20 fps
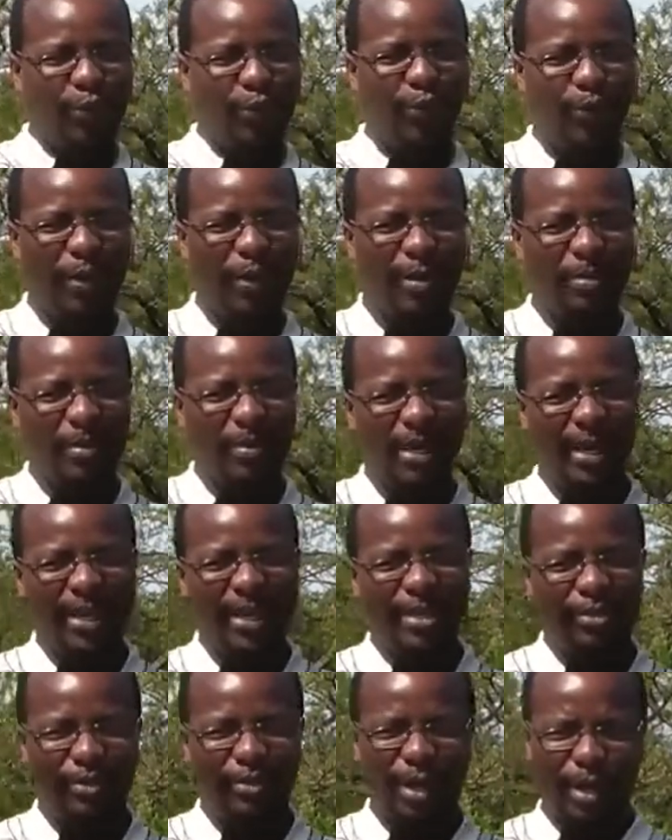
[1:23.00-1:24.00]
windmill,
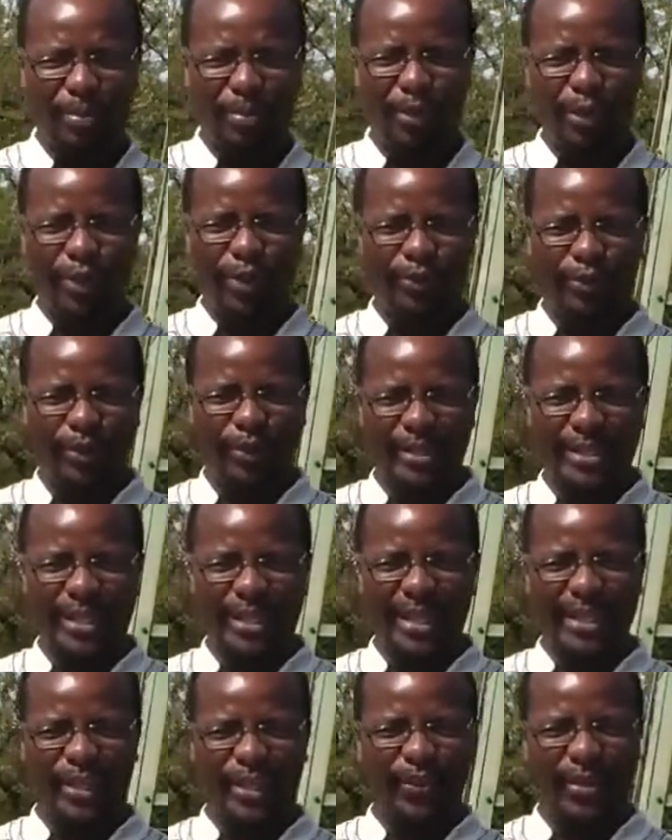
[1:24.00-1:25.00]
very beautiful
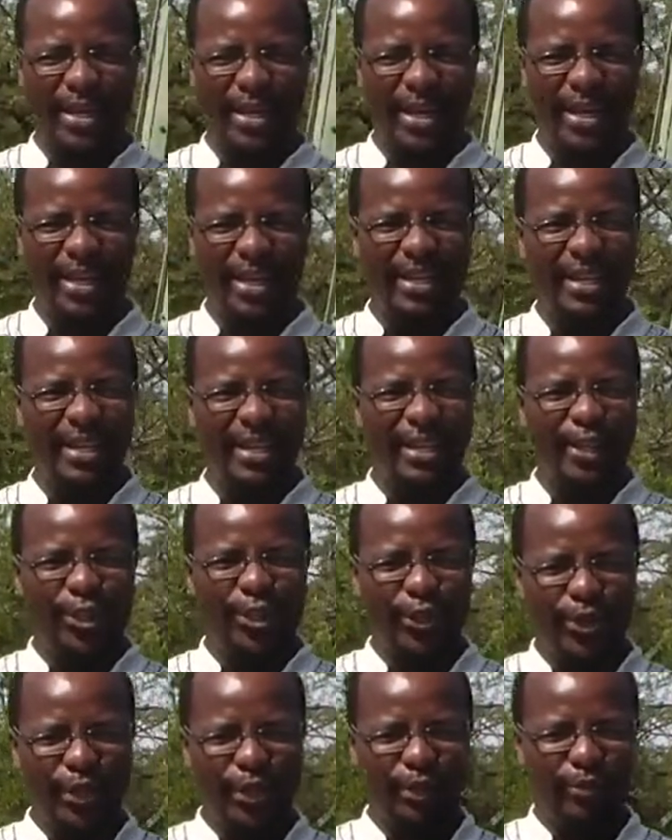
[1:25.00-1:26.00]
set we are
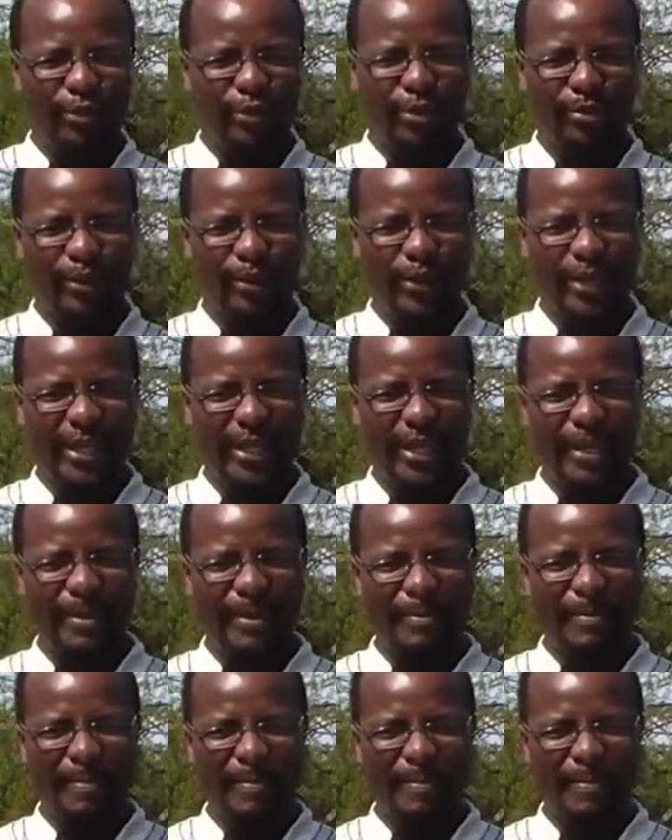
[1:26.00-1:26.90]
shooting from today.